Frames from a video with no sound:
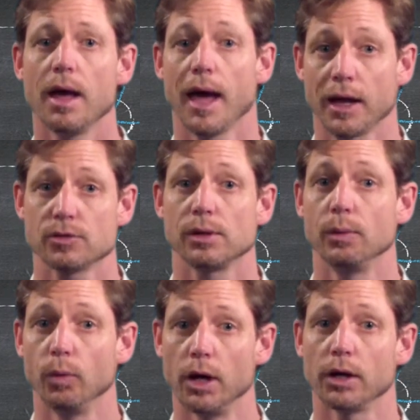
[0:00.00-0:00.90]
actually
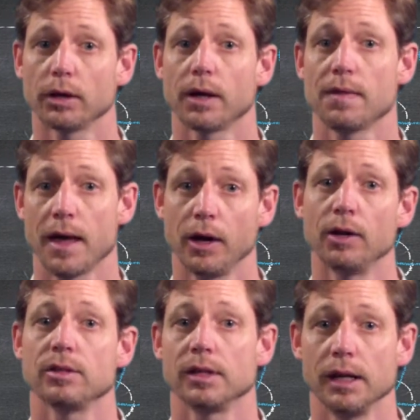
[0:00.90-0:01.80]
work and they're
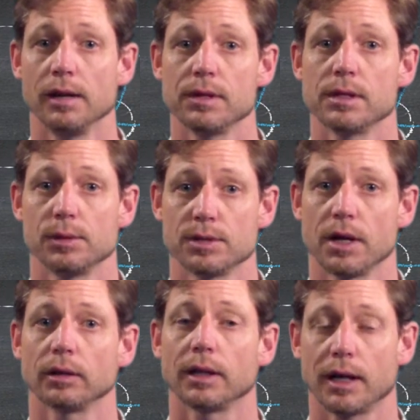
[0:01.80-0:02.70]
going to deliver the
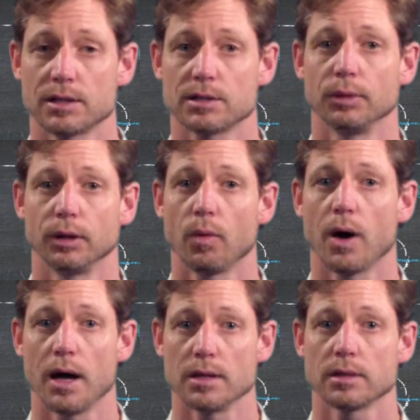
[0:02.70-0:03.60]
result the customer
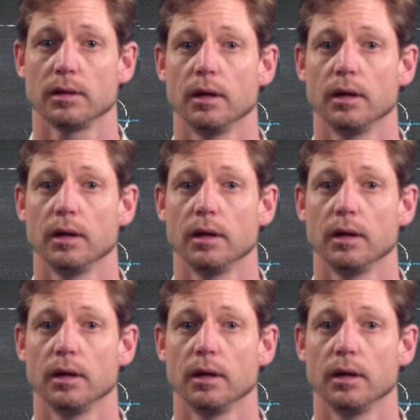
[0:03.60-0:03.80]
requires.